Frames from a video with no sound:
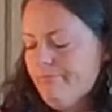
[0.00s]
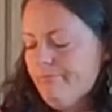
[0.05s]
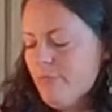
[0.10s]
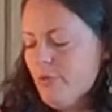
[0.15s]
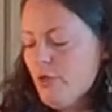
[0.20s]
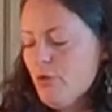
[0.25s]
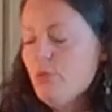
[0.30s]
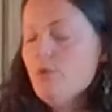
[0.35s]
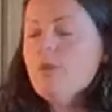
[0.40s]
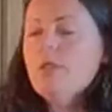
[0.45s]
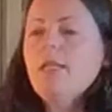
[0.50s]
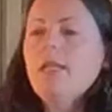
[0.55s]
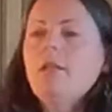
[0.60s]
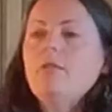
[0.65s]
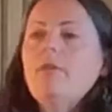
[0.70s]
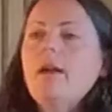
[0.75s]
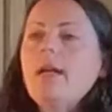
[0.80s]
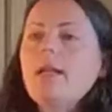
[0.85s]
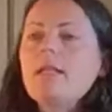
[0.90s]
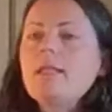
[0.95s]
choosing
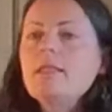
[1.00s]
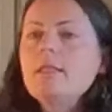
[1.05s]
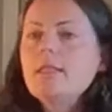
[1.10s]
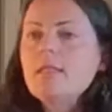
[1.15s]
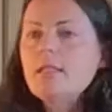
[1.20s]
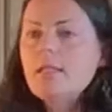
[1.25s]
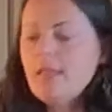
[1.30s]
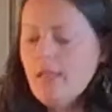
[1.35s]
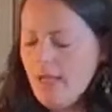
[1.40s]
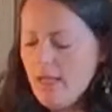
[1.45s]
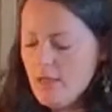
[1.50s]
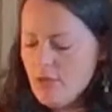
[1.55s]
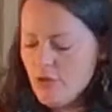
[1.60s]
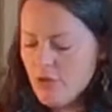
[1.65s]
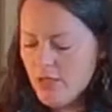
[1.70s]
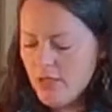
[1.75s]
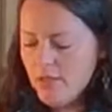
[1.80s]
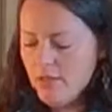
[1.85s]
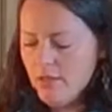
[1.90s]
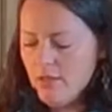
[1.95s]

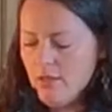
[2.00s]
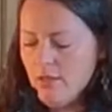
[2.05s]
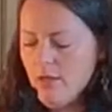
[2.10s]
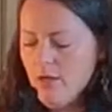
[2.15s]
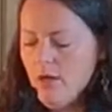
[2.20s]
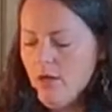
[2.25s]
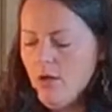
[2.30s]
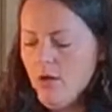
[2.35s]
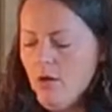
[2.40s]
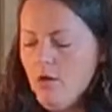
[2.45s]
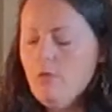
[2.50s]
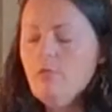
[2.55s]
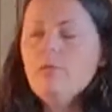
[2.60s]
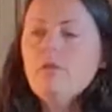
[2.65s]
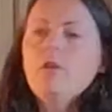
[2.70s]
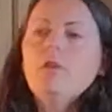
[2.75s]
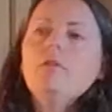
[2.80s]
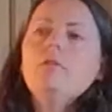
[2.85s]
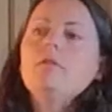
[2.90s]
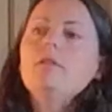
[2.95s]
reconciliation
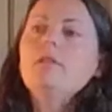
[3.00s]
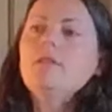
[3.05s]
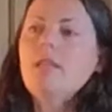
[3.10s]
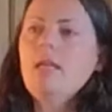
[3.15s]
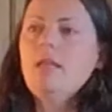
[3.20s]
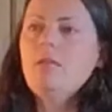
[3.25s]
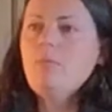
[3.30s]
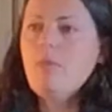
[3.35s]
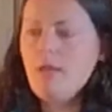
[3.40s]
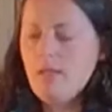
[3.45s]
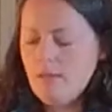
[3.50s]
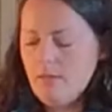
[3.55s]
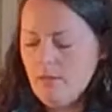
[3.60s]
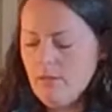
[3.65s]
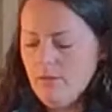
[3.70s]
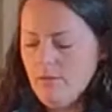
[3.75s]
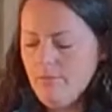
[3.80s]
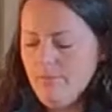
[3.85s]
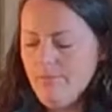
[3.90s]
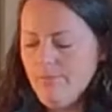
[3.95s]
over resentment
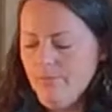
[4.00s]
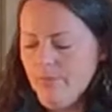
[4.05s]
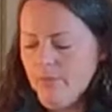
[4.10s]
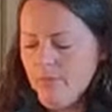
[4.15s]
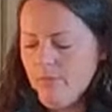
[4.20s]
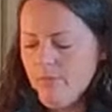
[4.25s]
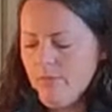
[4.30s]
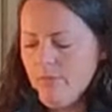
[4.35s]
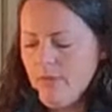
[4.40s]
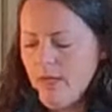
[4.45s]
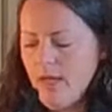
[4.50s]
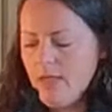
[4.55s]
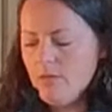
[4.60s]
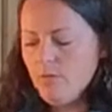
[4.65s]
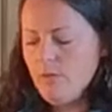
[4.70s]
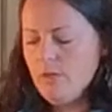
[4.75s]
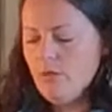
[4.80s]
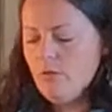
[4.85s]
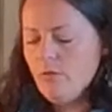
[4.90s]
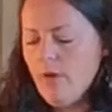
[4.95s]
as
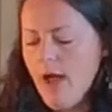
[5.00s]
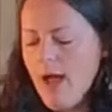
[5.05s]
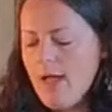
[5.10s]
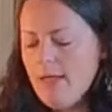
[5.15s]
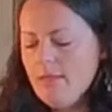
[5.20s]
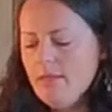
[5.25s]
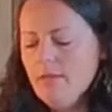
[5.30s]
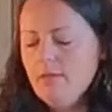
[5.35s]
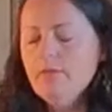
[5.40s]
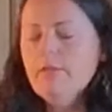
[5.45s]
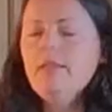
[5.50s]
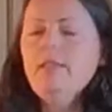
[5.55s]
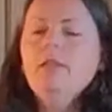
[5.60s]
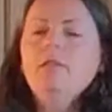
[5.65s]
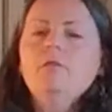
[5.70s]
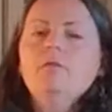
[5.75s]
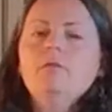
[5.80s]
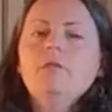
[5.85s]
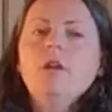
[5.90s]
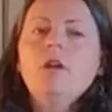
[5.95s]
we try to
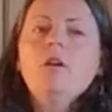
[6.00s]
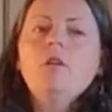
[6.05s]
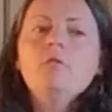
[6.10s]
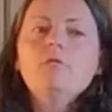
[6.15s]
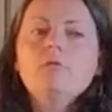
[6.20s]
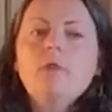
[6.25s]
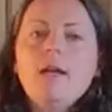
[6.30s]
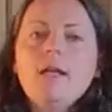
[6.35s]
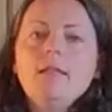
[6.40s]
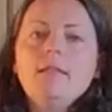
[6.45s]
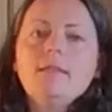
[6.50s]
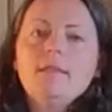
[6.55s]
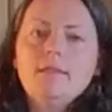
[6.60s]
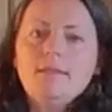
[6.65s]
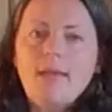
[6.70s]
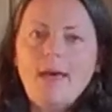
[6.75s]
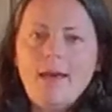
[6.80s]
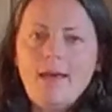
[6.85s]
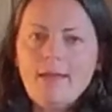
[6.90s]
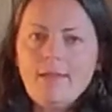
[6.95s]
live
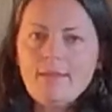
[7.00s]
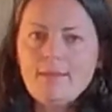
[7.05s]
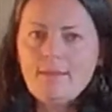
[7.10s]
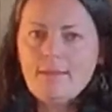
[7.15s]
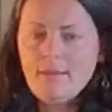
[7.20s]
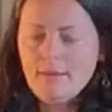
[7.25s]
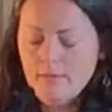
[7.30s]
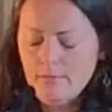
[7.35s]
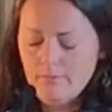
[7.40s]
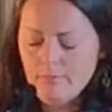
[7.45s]
right-sized.